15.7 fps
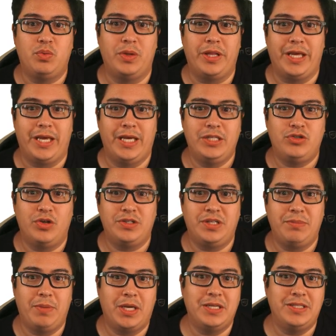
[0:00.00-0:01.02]
really
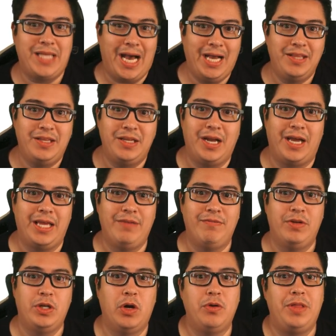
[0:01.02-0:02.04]
interesting because I did not
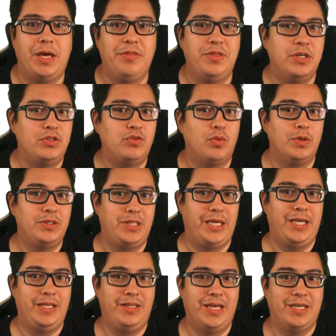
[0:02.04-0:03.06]
even know that this was
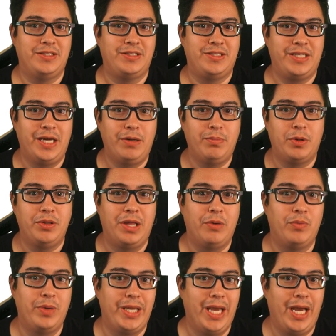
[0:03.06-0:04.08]
a test helper that
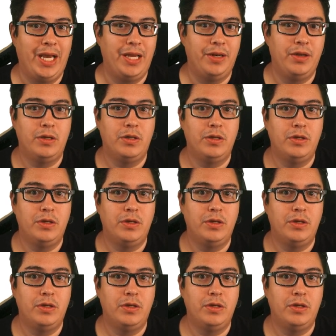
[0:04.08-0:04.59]
we had